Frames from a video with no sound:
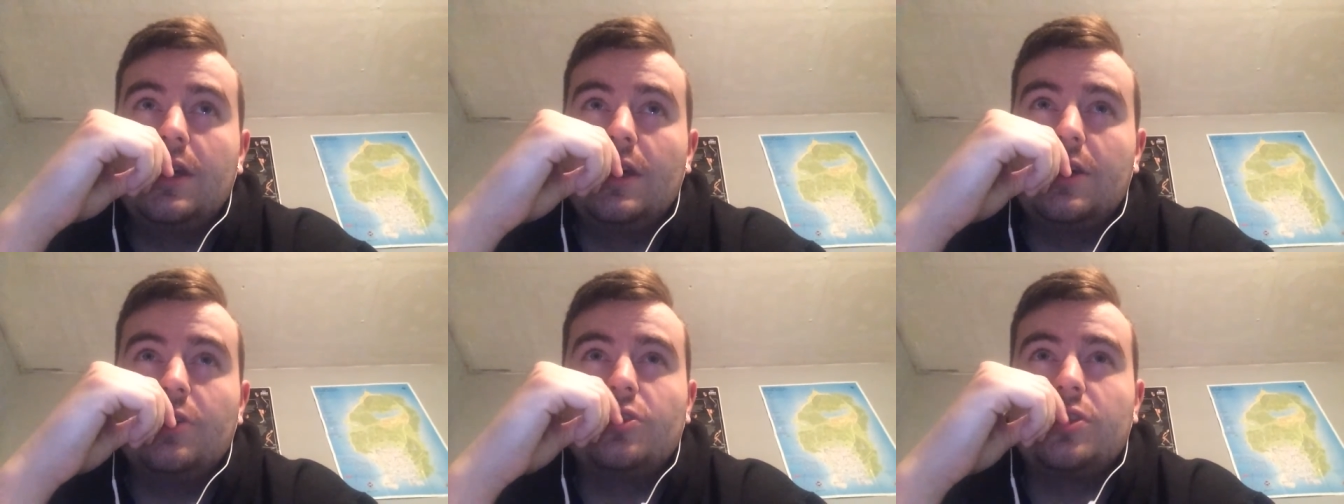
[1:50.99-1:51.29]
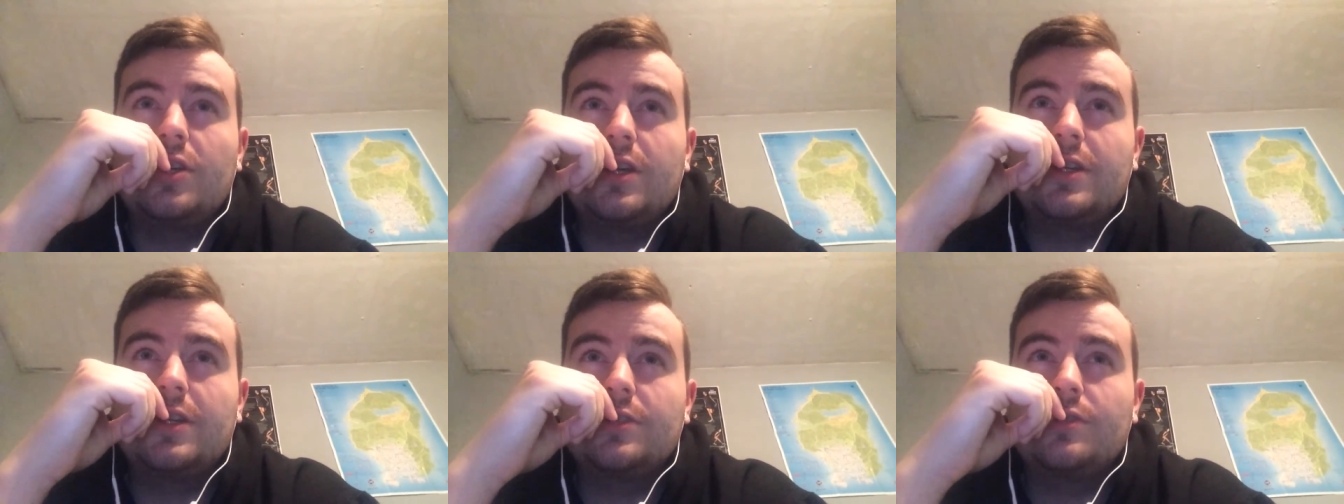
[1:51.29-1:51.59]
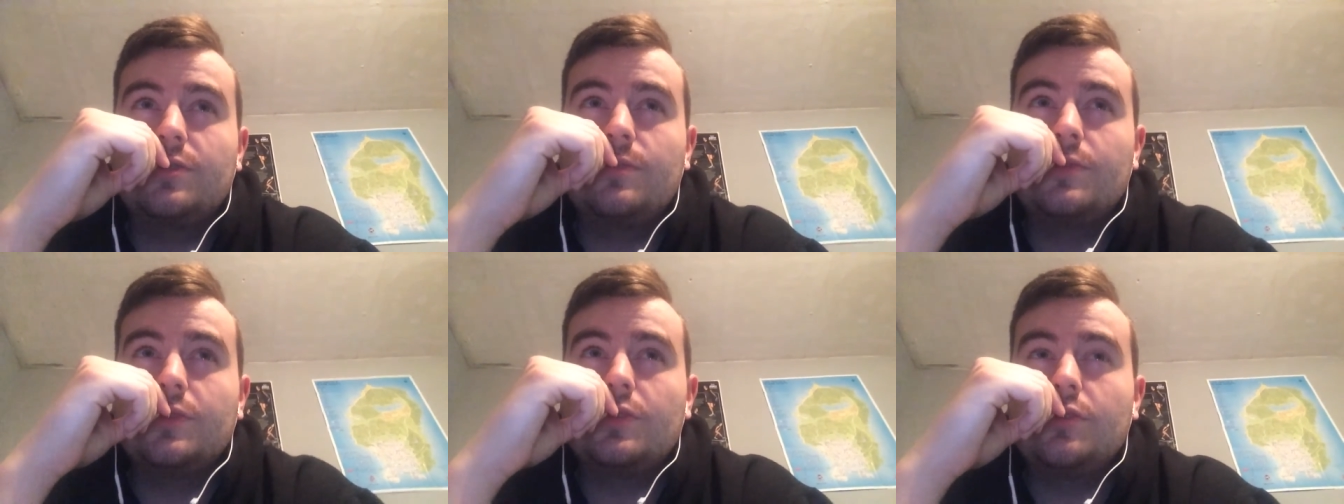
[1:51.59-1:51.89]
and try and get
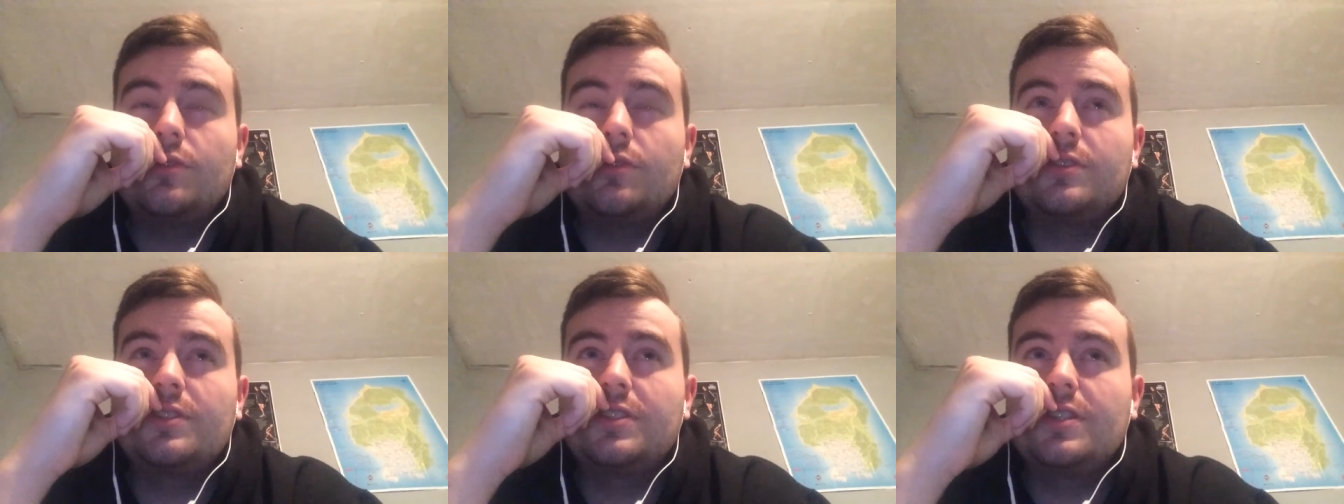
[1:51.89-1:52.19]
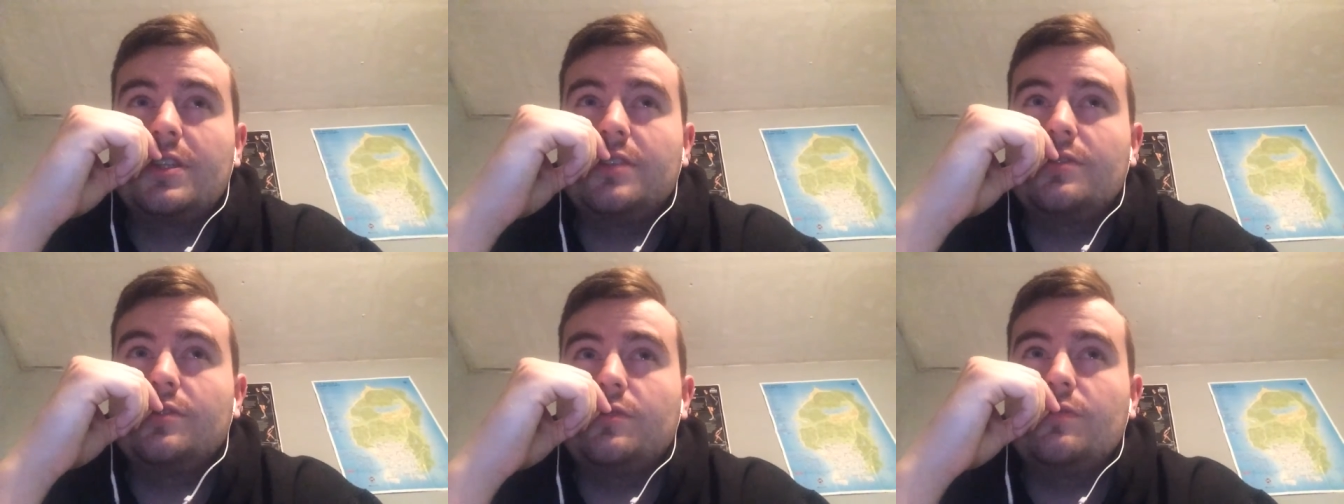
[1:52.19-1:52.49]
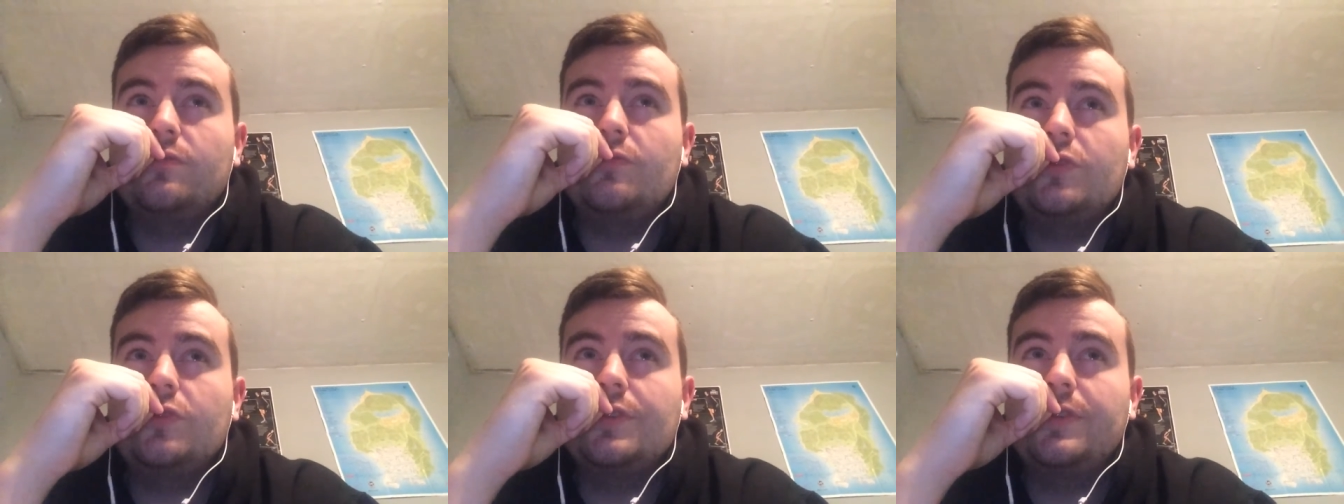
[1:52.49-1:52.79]
some sort of
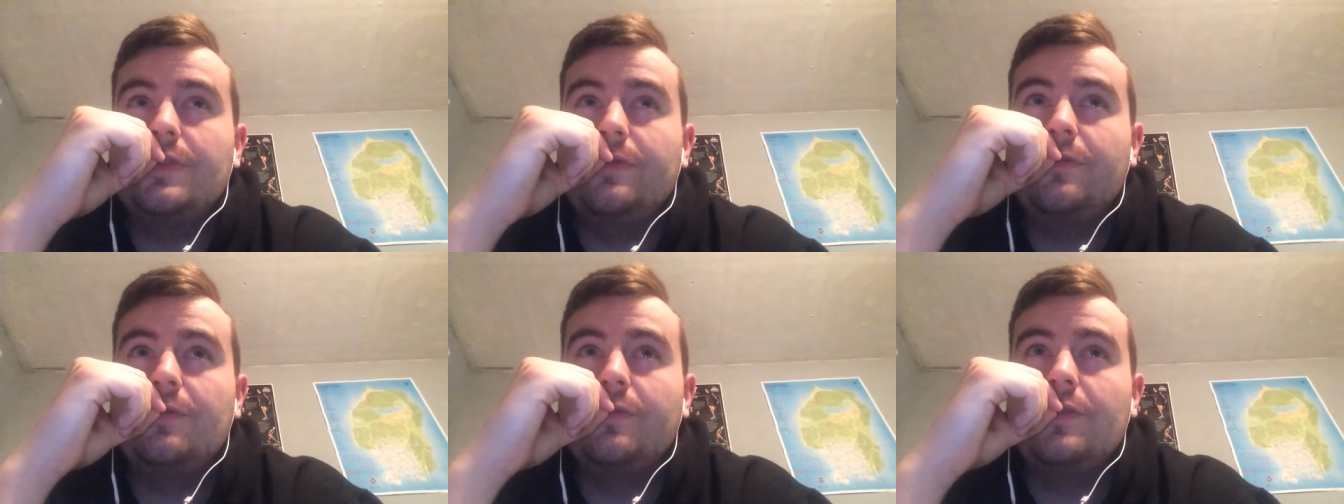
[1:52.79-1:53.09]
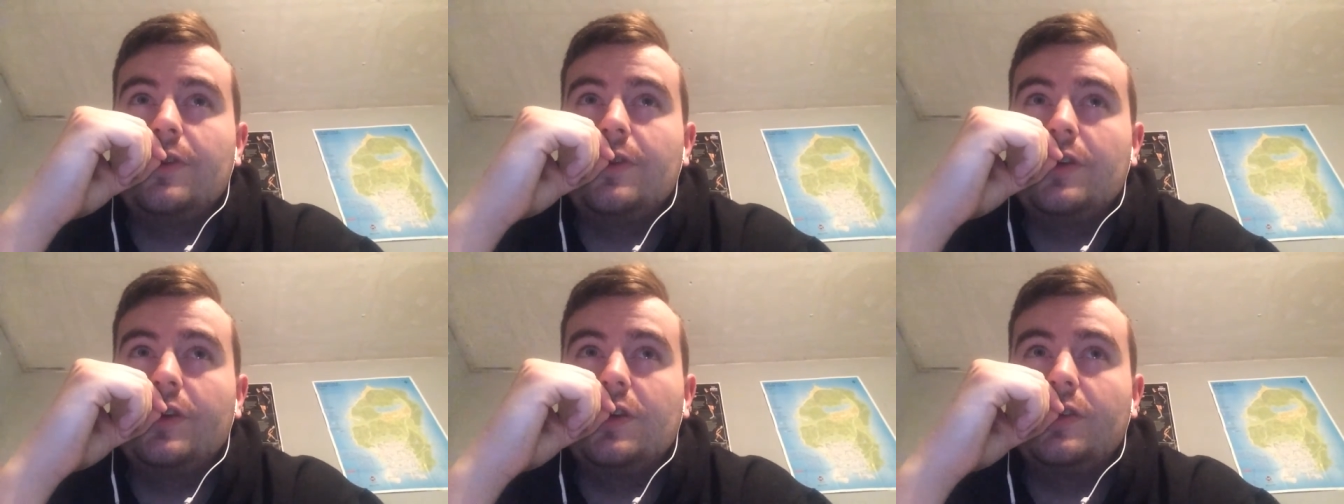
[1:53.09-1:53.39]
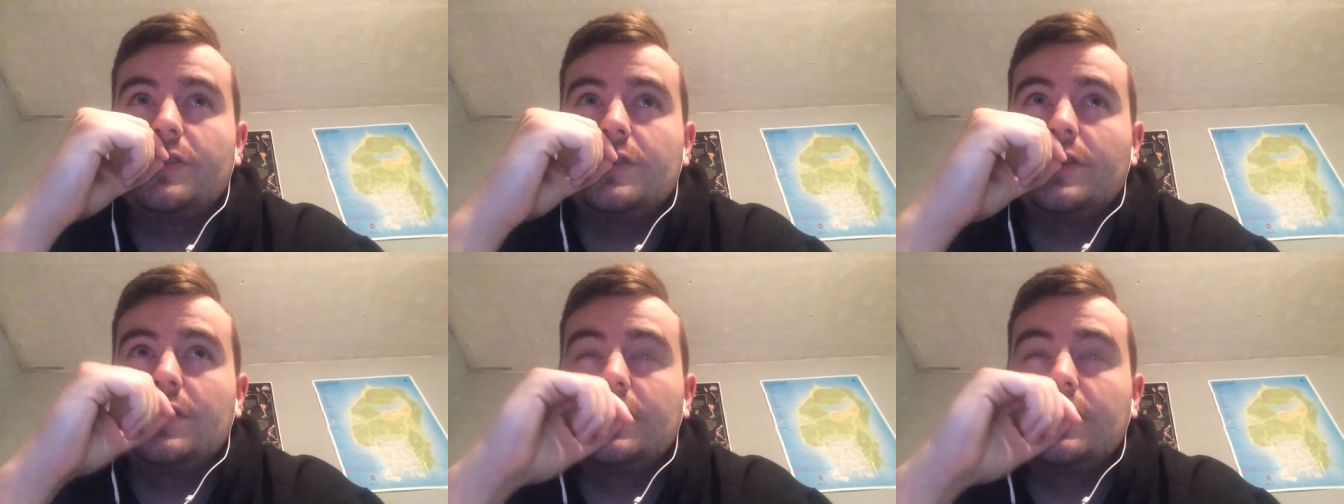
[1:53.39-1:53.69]
system running
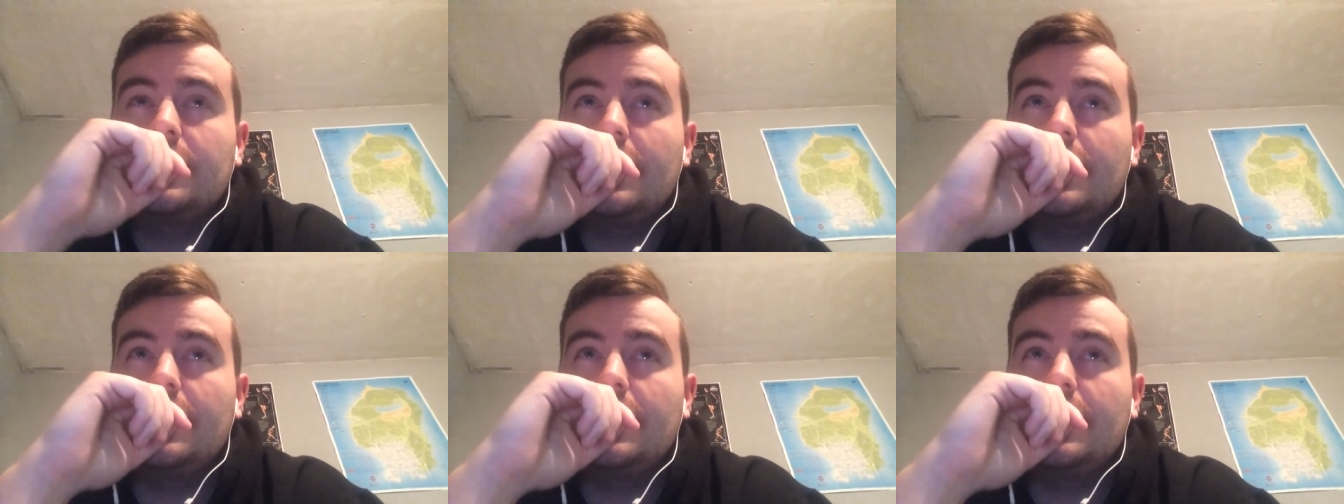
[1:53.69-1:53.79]
first.